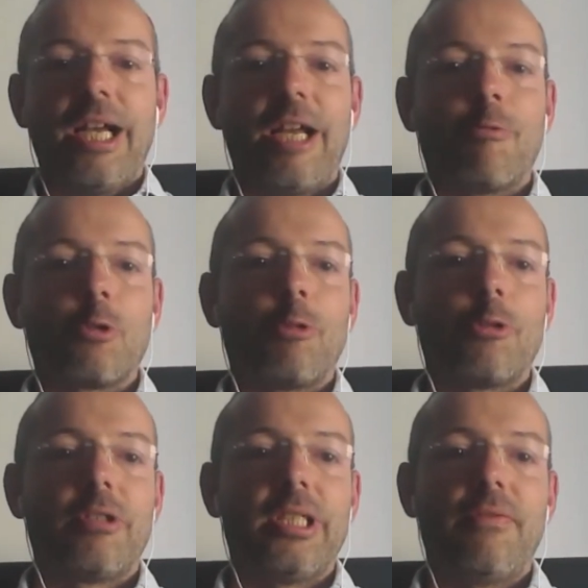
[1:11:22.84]
I was
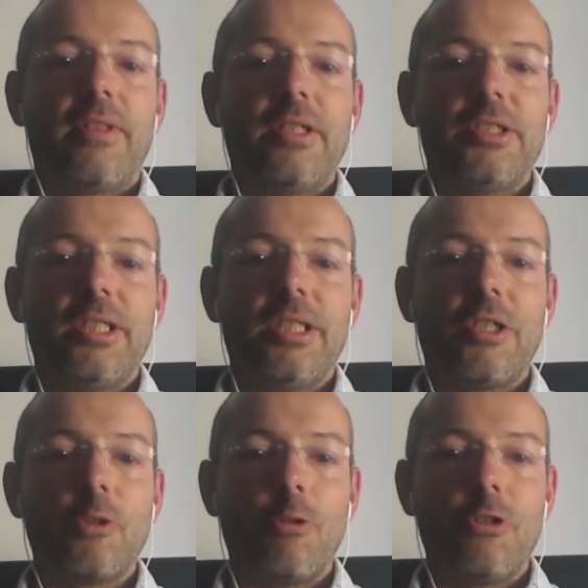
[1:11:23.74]
wondering if this
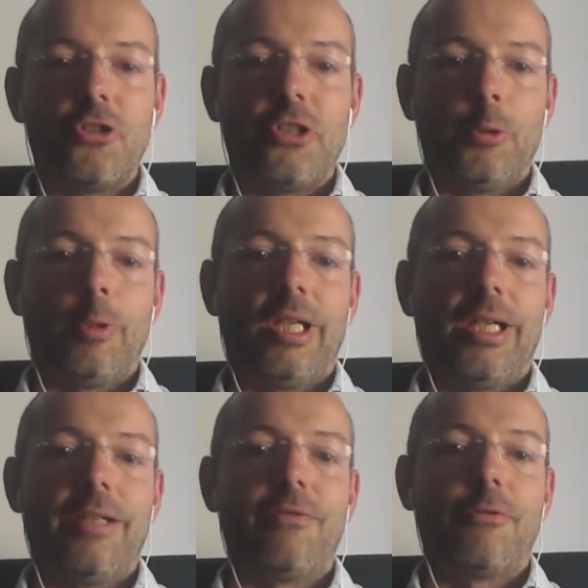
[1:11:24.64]
knowledge that you
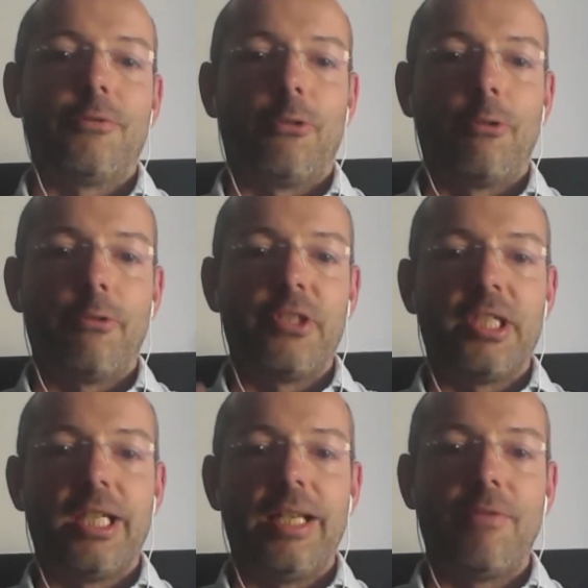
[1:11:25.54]
have over all
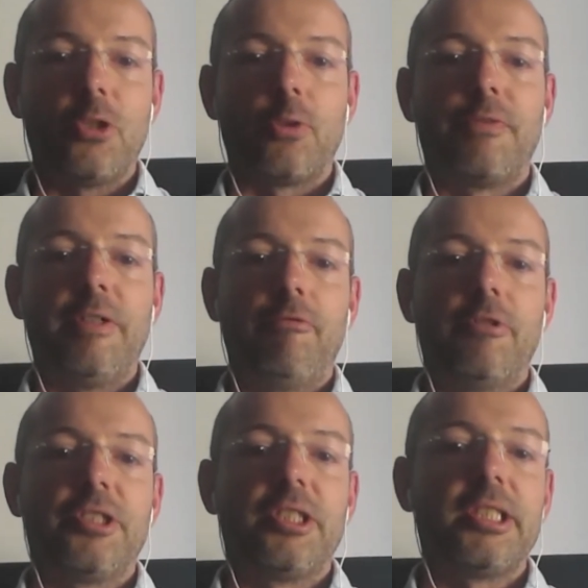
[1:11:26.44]
these levels of
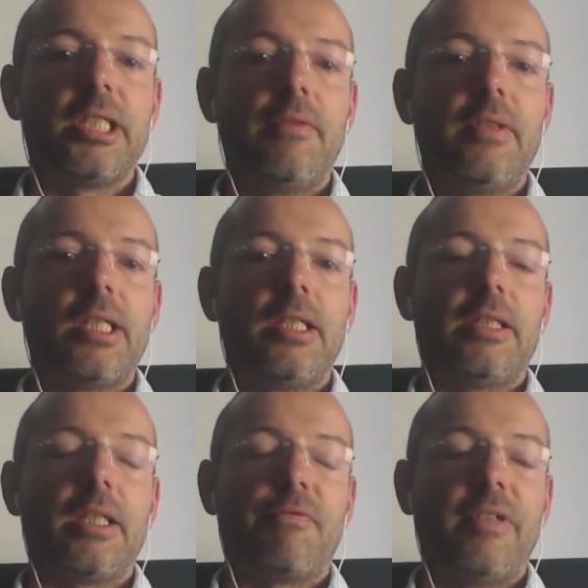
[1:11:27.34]
influences, if
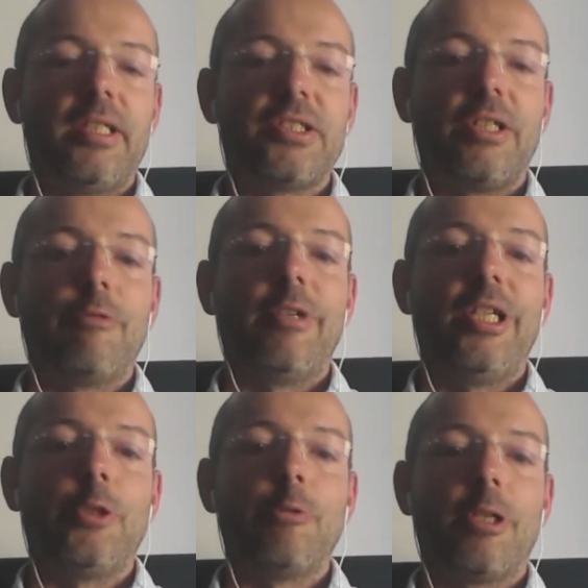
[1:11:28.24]
it affects the way
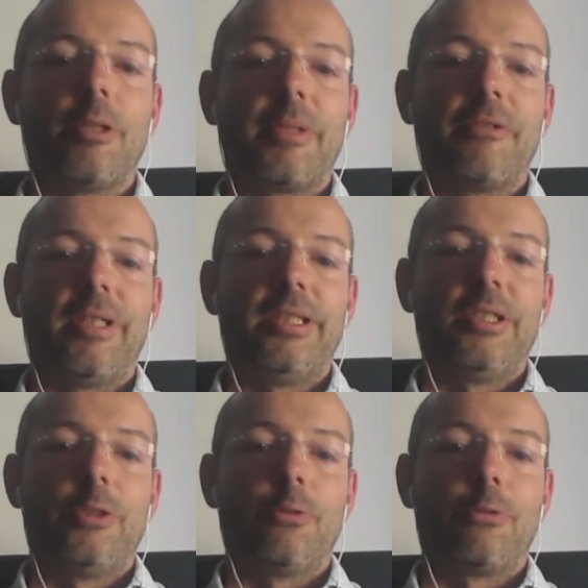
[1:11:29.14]
you are
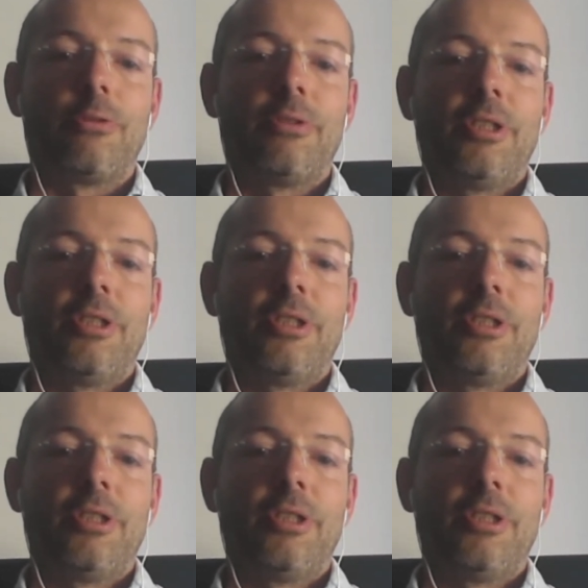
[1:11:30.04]
parenting your